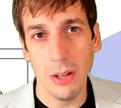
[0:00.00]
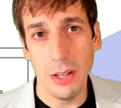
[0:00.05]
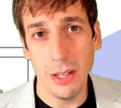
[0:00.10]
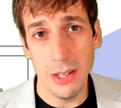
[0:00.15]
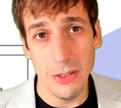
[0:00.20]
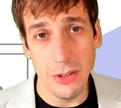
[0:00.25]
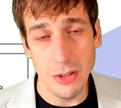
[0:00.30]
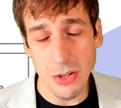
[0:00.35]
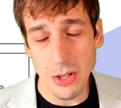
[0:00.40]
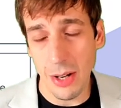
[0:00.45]

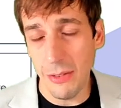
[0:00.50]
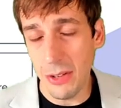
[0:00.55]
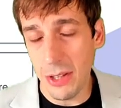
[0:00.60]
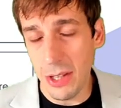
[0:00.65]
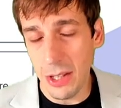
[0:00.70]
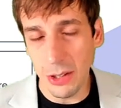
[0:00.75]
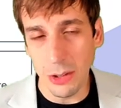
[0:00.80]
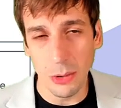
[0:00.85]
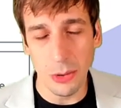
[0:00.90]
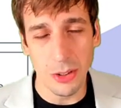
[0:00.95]
in the Java
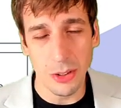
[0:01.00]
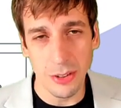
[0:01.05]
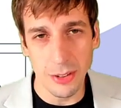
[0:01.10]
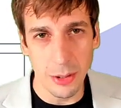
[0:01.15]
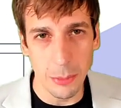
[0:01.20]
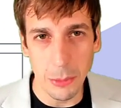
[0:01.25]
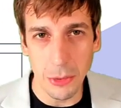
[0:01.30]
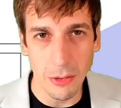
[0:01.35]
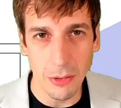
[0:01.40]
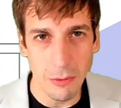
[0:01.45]

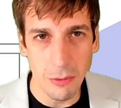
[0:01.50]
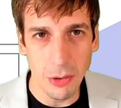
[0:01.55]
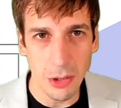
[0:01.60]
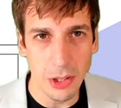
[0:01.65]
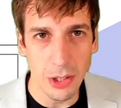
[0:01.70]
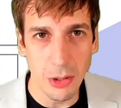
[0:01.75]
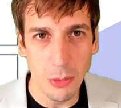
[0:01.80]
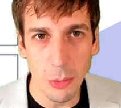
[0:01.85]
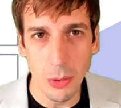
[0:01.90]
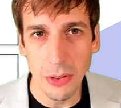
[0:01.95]
ecosystem
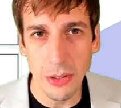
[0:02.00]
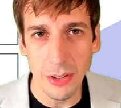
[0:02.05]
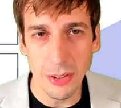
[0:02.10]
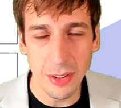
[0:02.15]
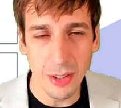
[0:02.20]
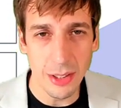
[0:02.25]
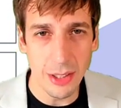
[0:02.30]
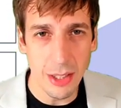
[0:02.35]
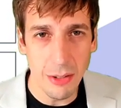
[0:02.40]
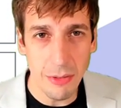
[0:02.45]
confronted with a
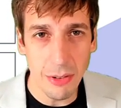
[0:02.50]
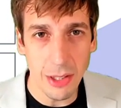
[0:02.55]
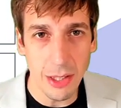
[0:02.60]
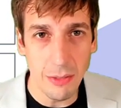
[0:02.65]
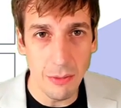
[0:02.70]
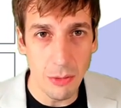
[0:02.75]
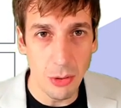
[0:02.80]
significant